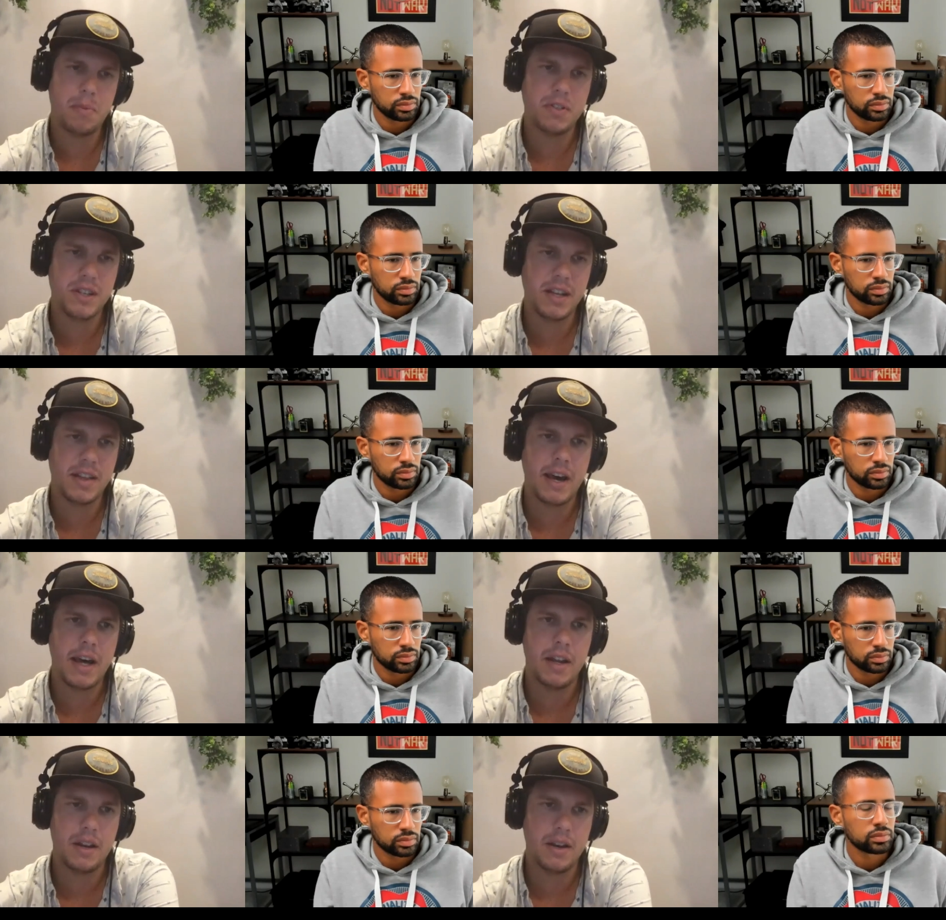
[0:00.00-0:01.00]
Speaker 1: seeing
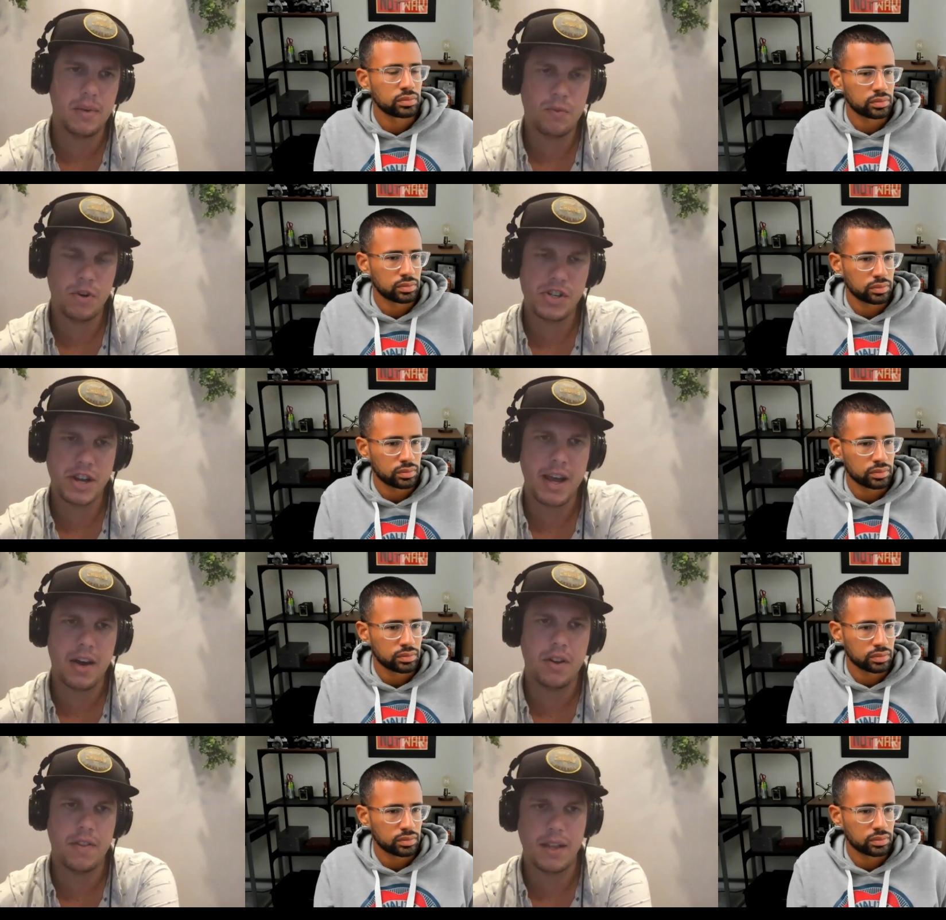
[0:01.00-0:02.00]
that and reaching
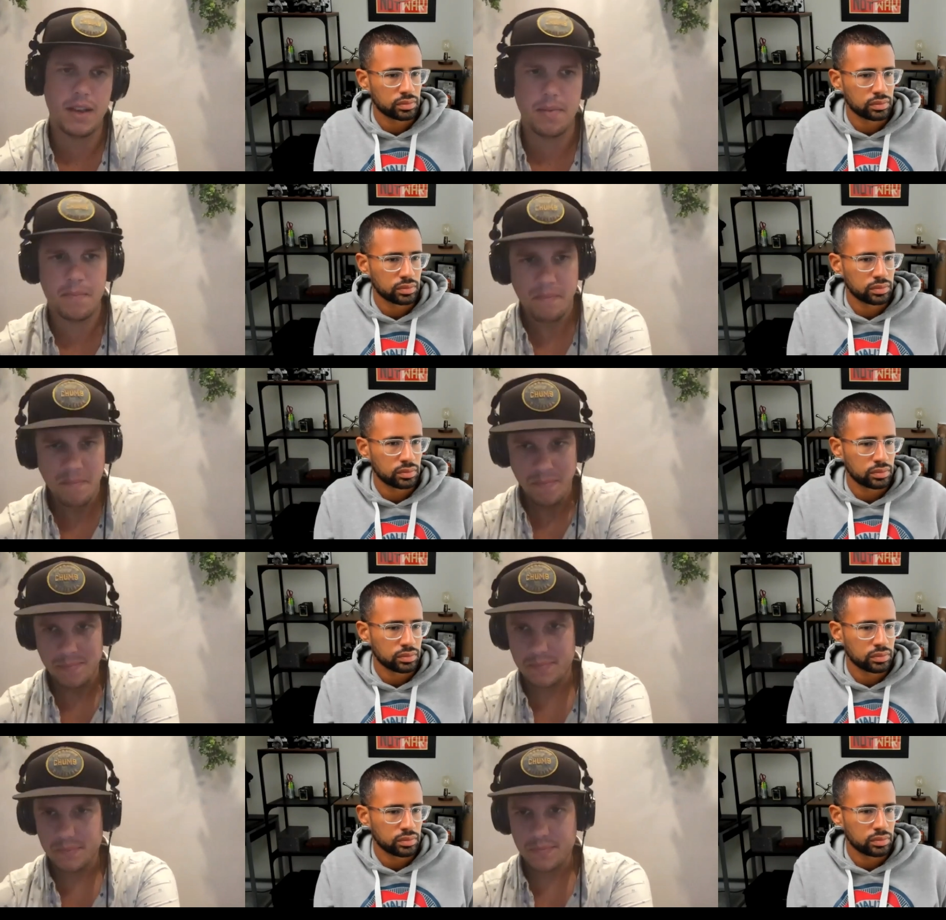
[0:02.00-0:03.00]
out, and then
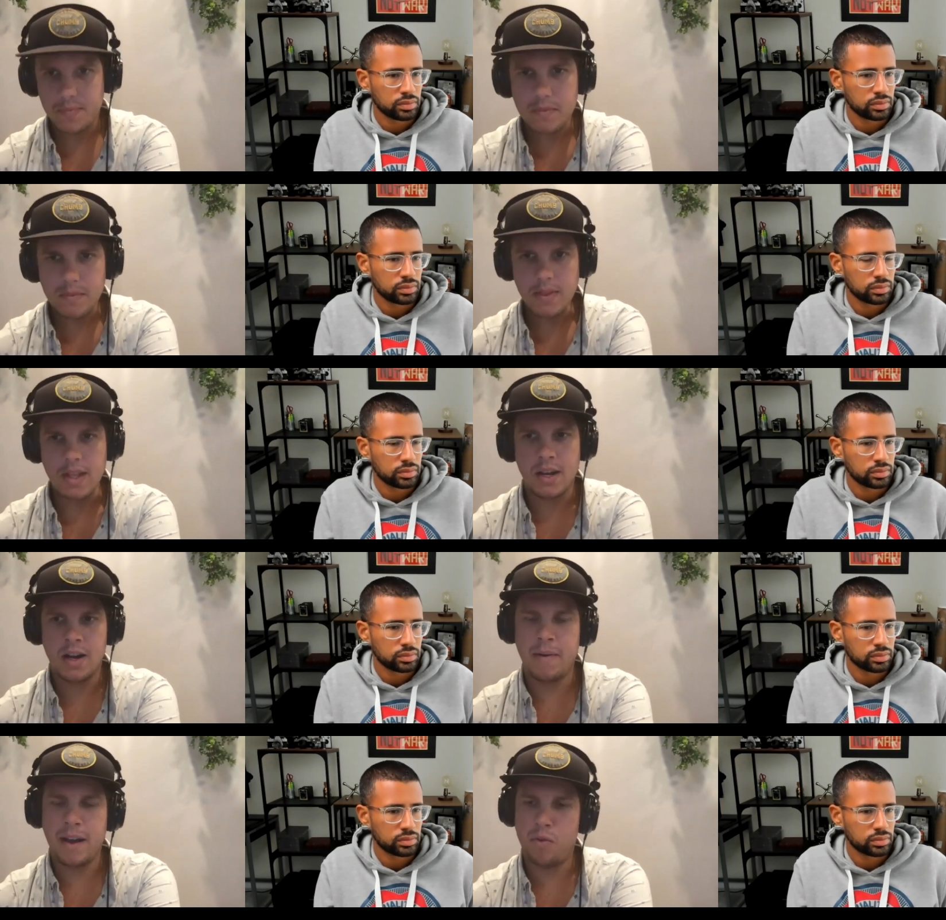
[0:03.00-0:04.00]

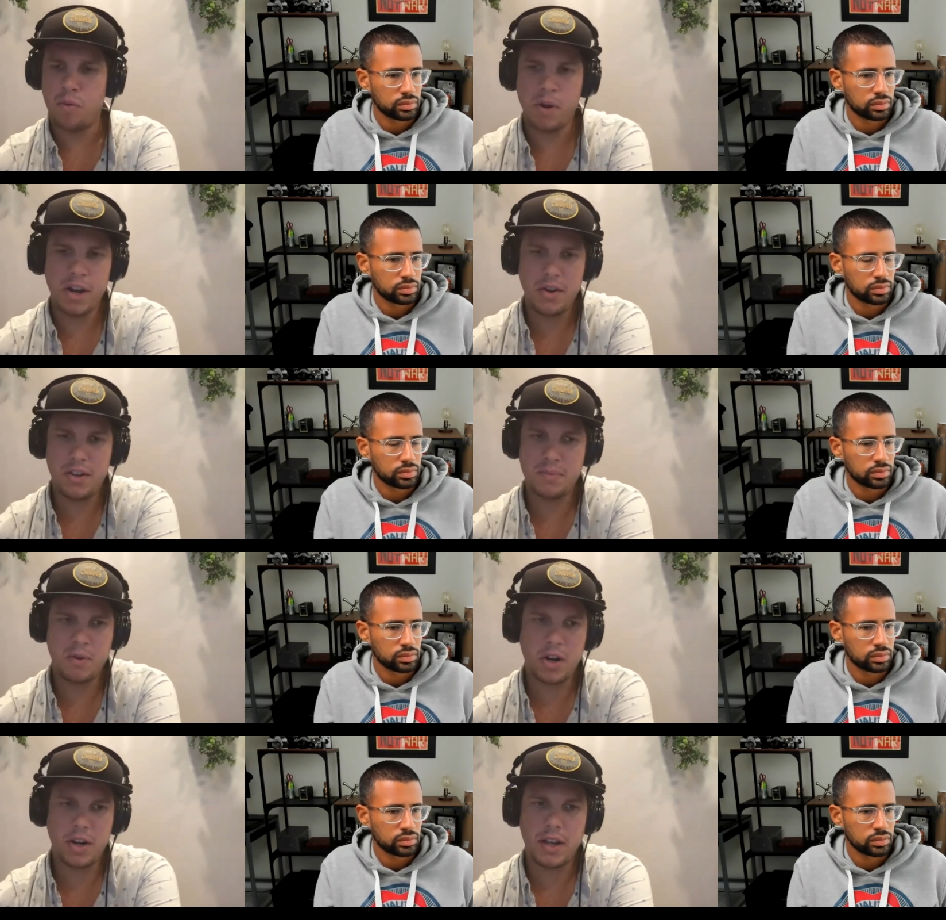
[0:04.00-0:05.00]
um, I have one buddy who does
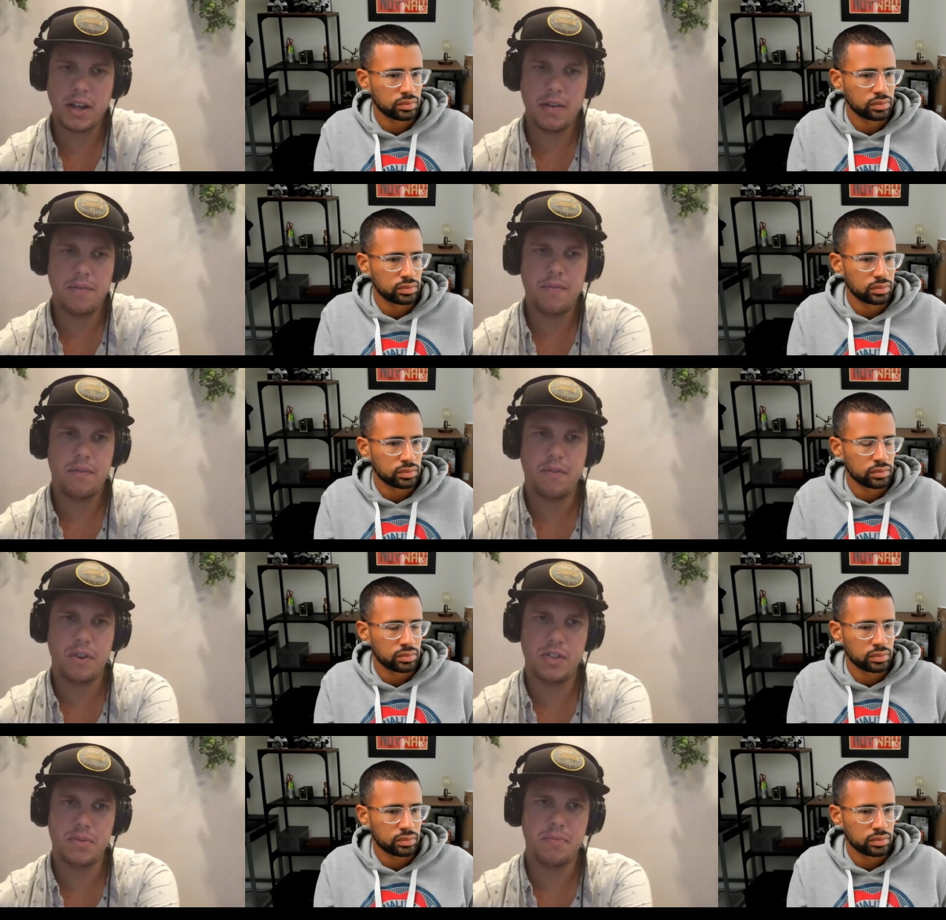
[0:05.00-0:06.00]
marketing
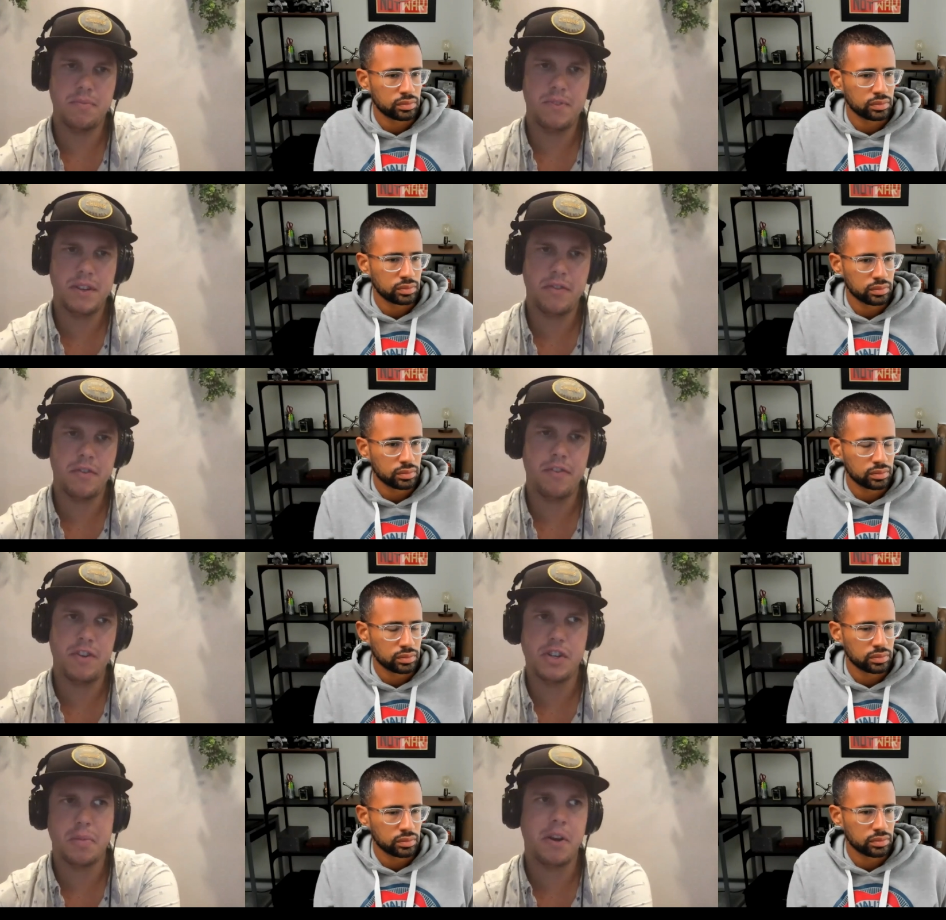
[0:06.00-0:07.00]
for some different
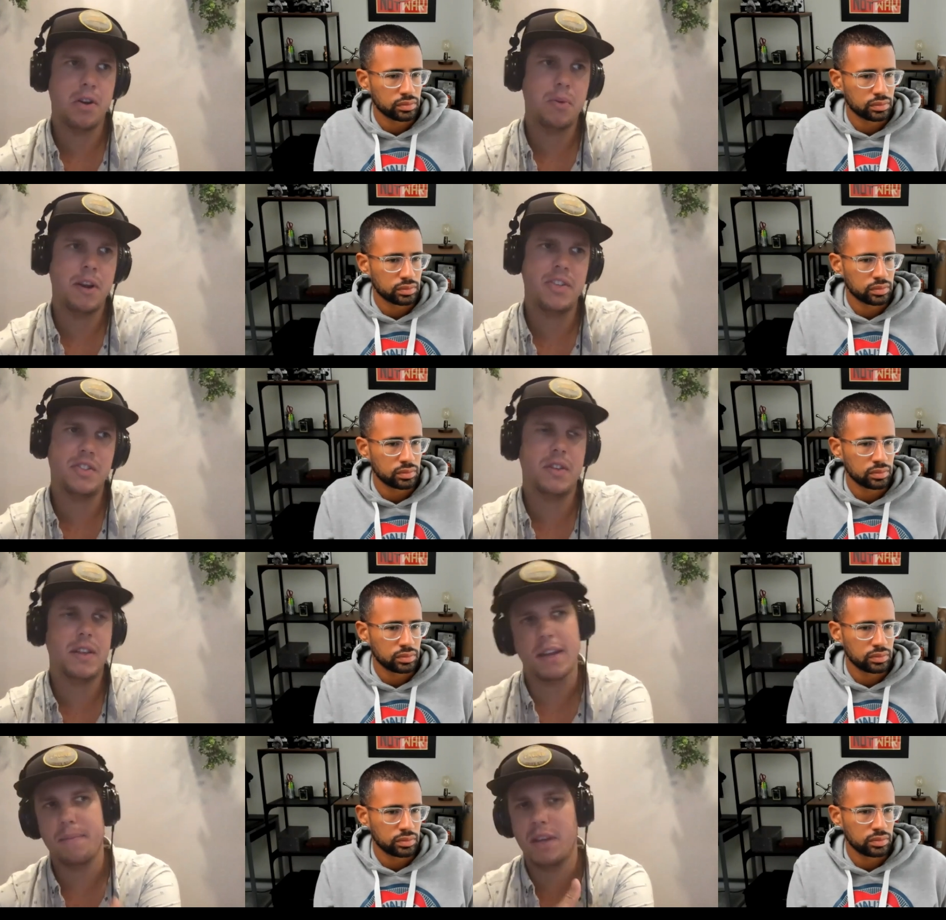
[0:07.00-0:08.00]
fishing apparel brands. So
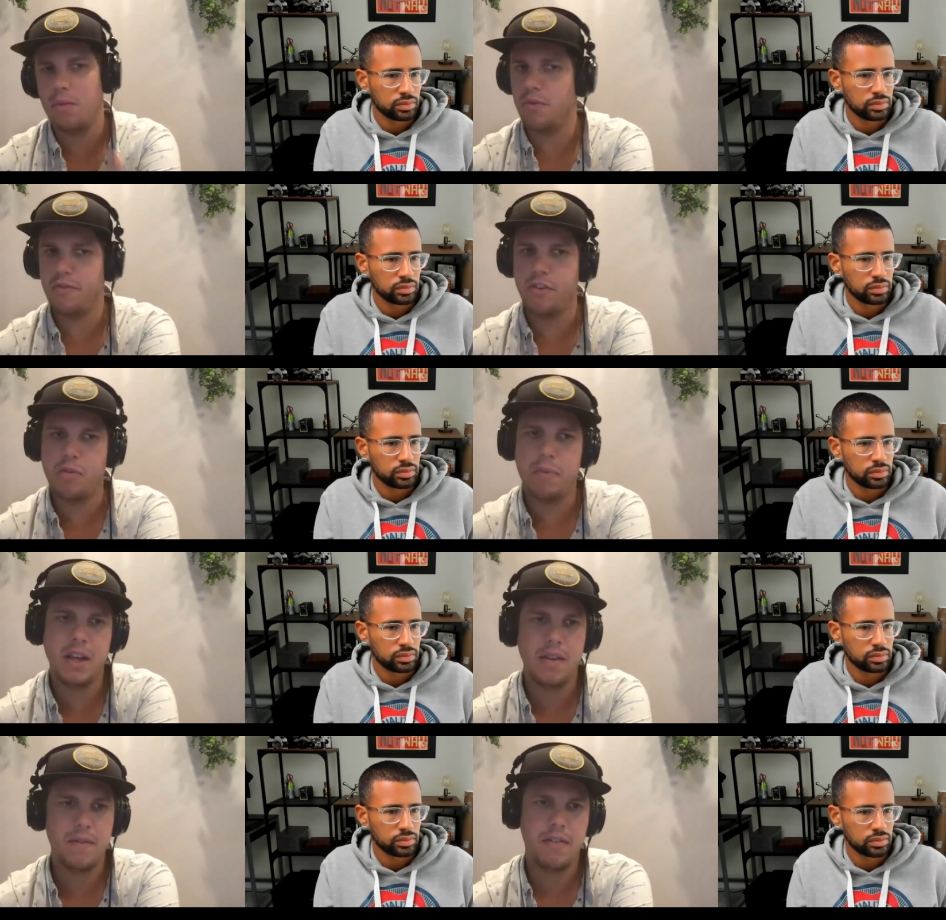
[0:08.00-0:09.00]
like he would refer
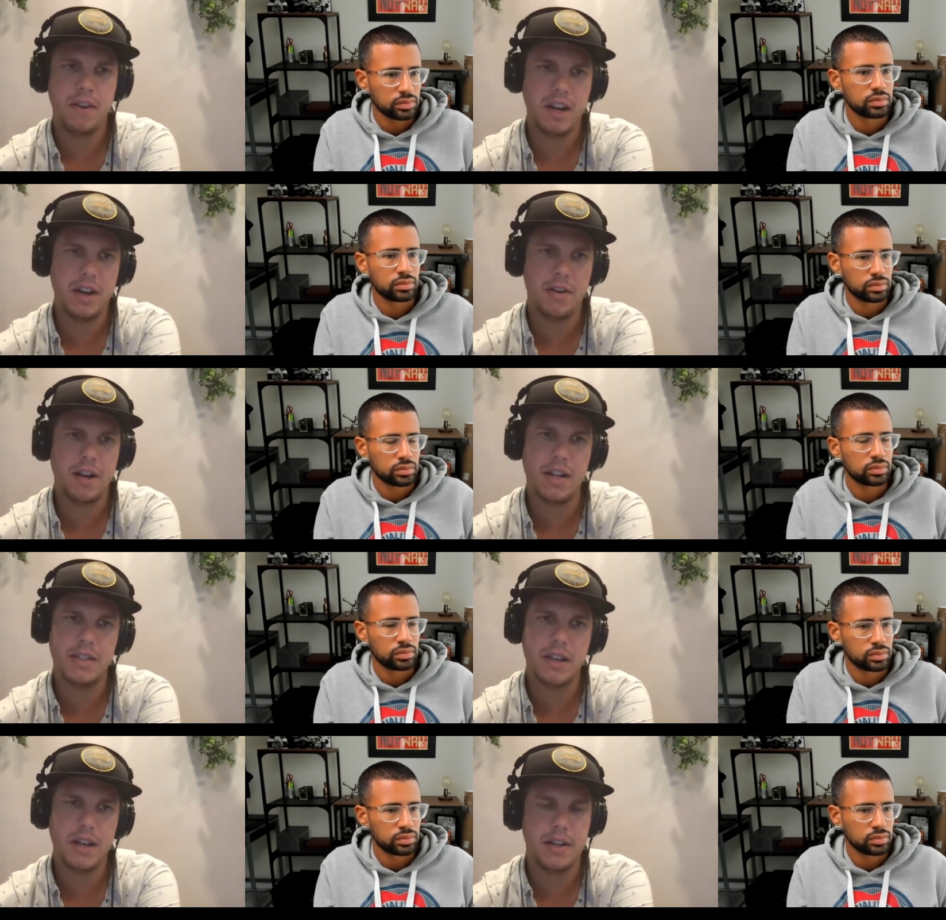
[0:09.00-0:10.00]
me if he needed
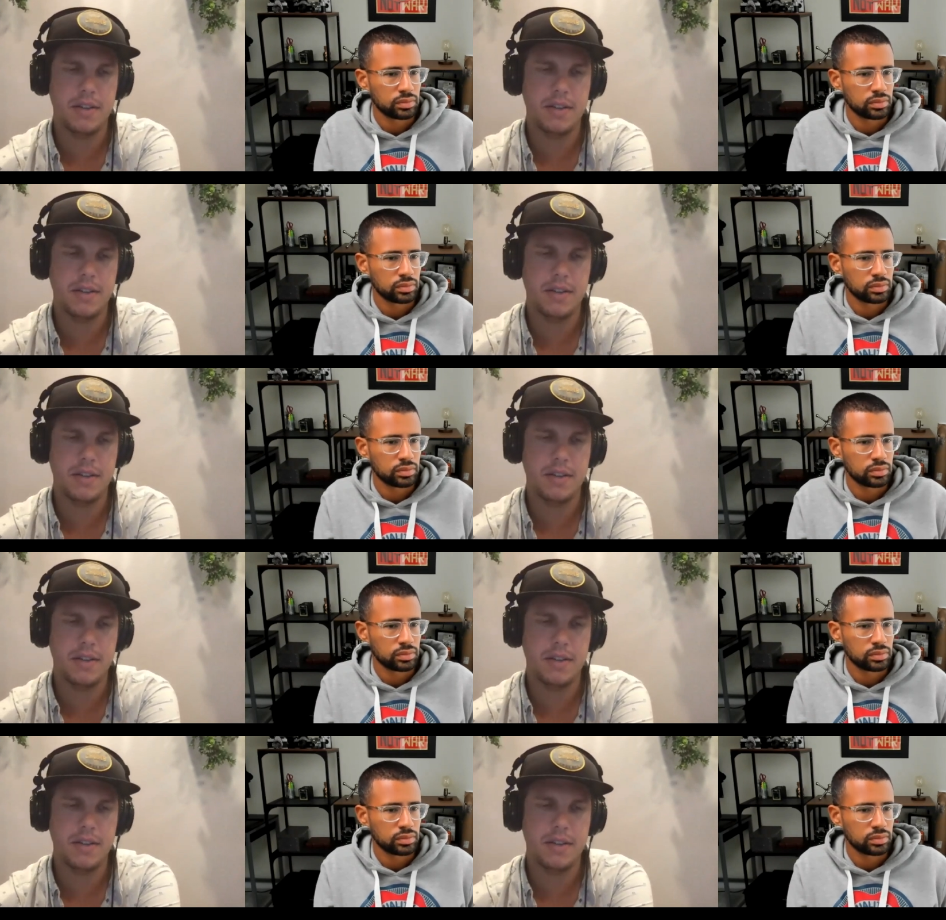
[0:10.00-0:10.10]
content and